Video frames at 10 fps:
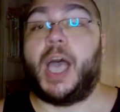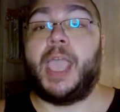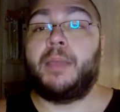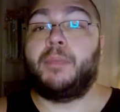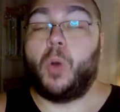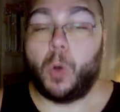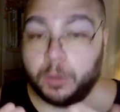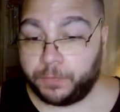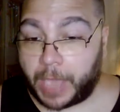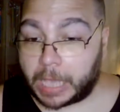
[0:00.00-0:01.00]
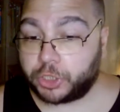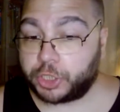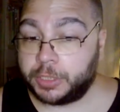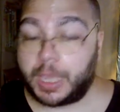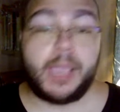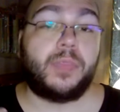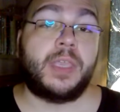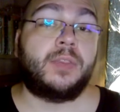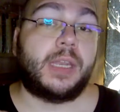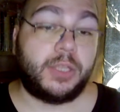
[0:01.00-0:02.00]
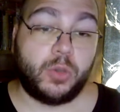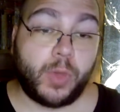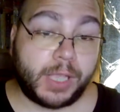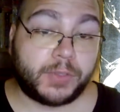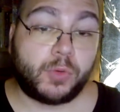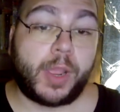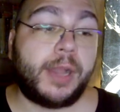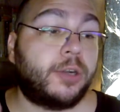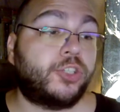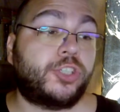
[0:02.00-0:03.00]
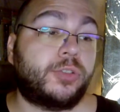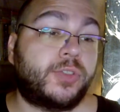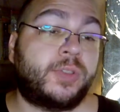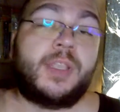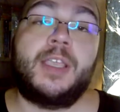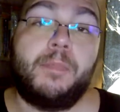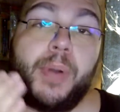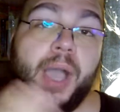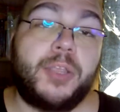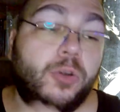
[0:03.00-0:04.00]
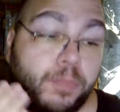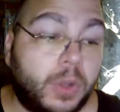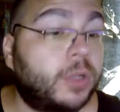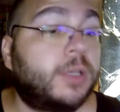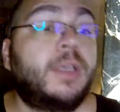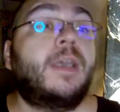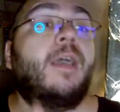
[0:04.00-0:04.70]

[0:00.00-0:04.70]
I am old-fashioned. I think that you as a writer should stick by your book,